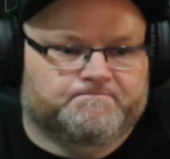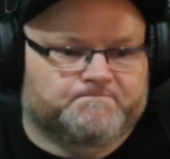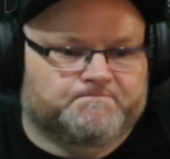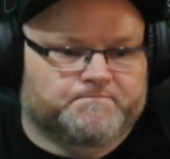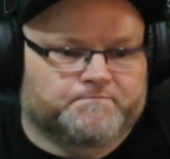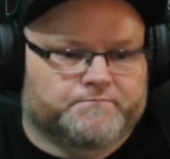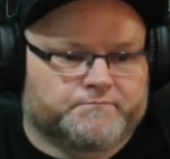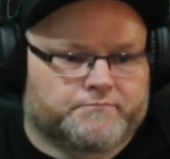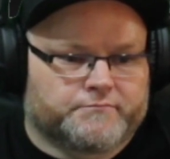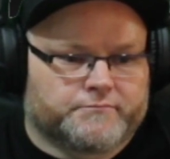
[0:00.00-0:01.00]

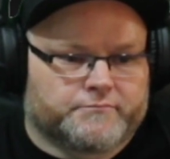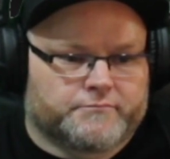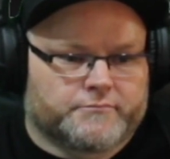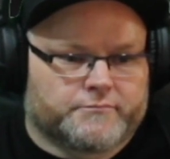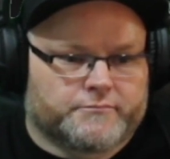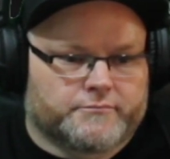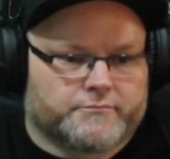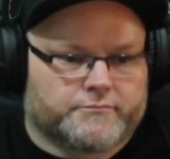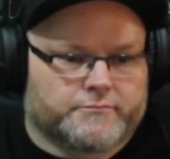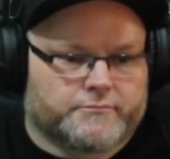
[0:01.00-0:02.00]

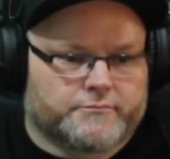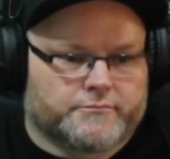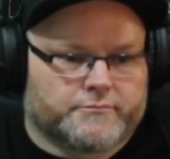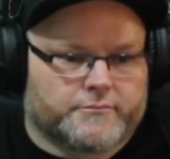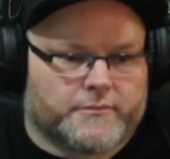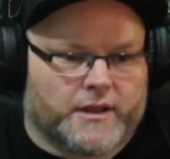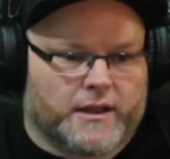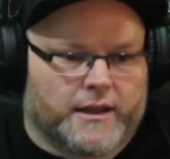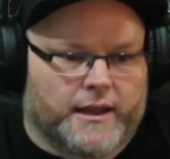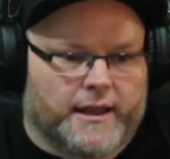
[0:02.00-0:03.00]

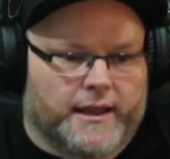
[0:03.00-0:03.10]
[no speech]